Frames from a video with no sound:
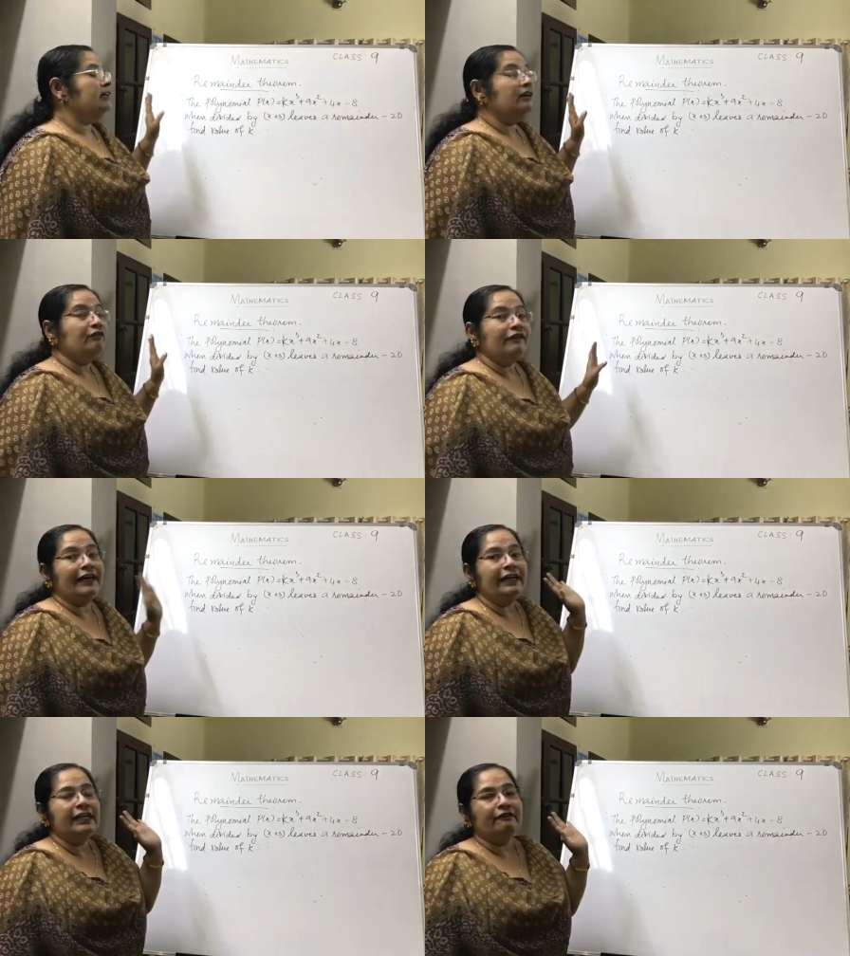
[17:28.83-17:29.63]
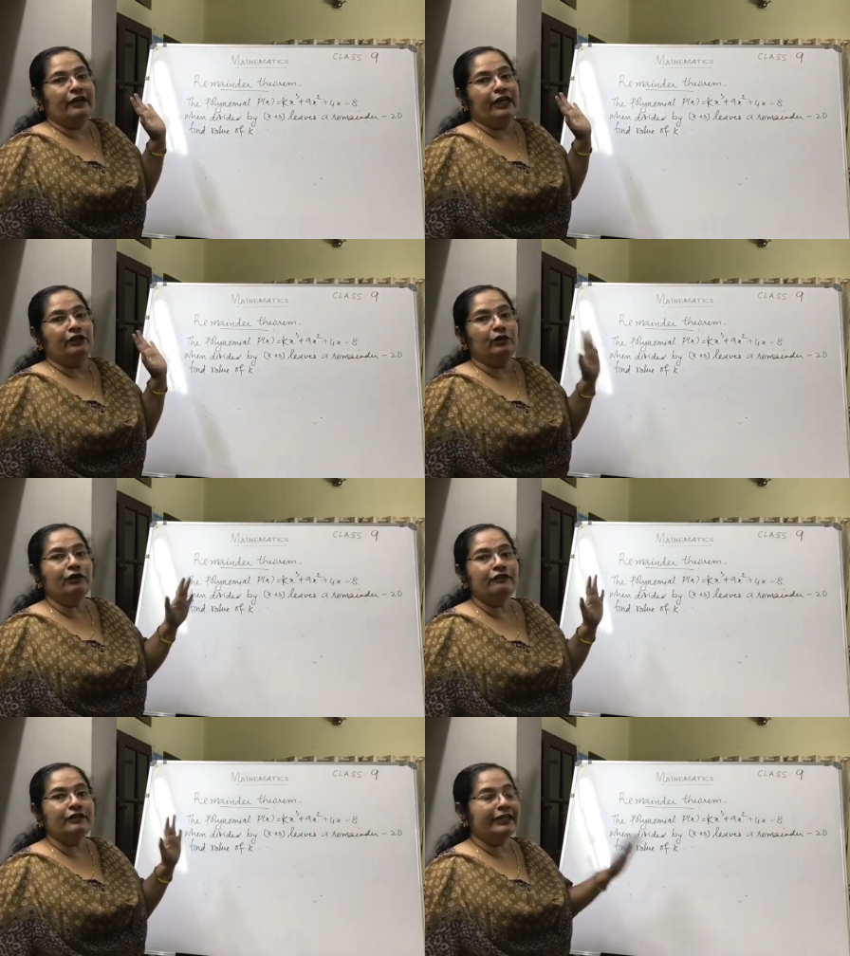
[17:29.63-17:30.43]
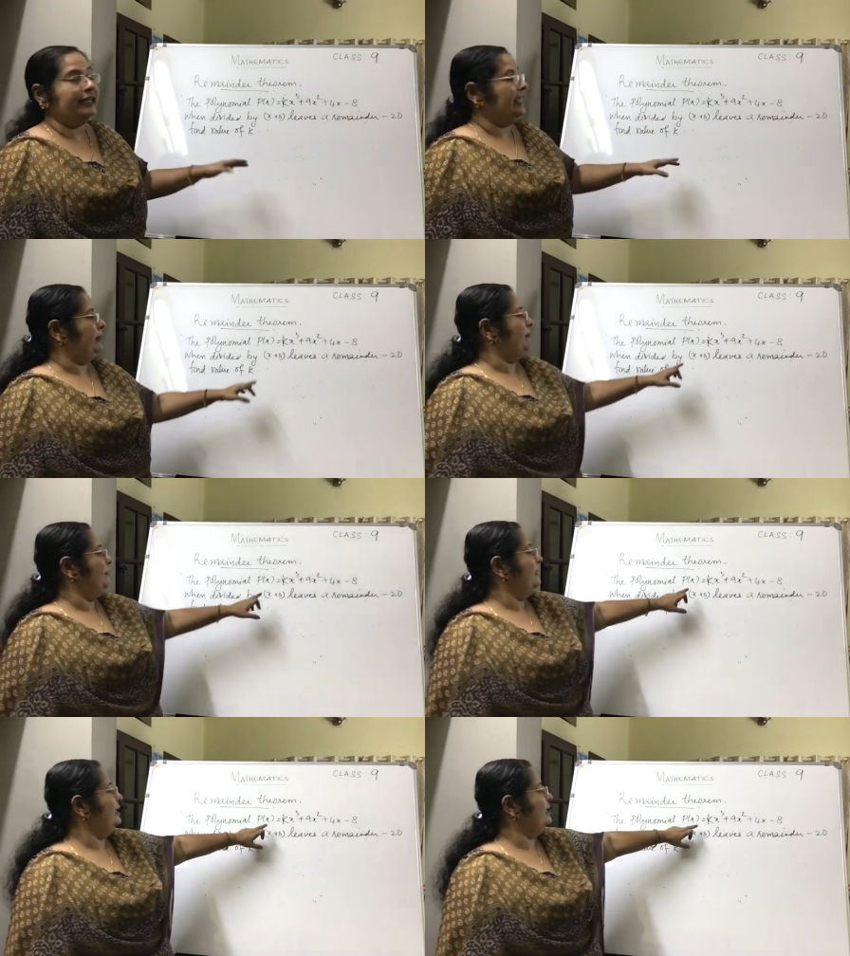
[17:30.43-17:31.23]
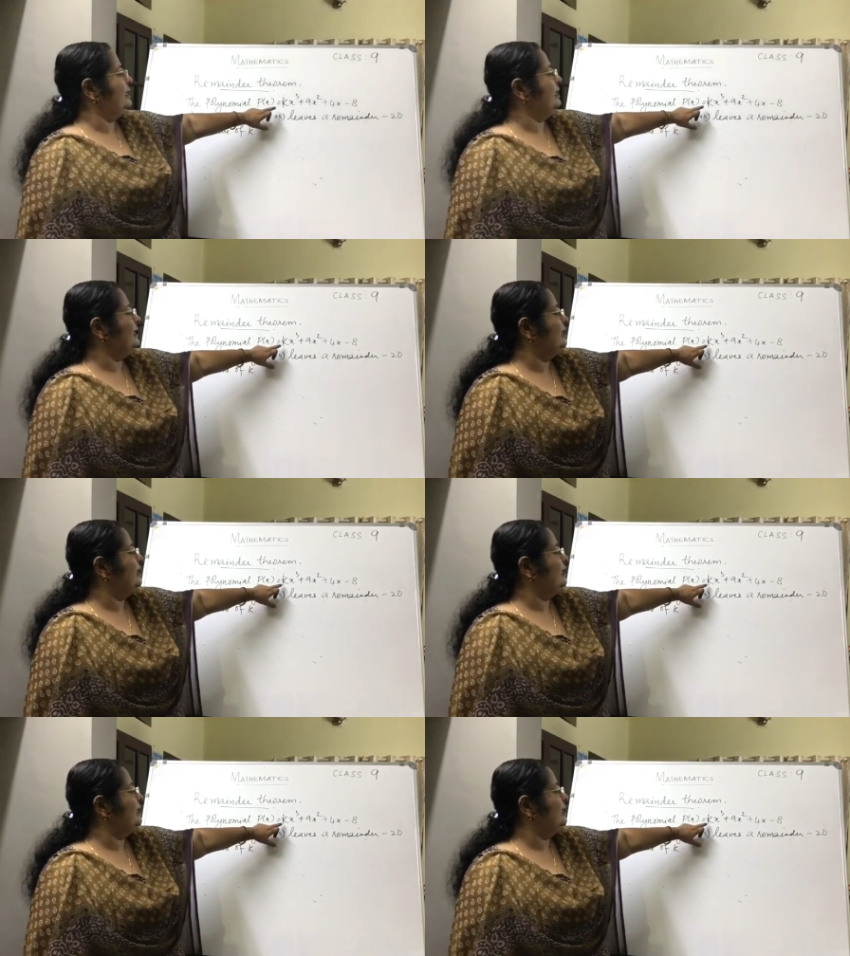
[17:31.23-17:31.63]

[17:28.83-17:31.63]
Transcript: Find the value of k. Here,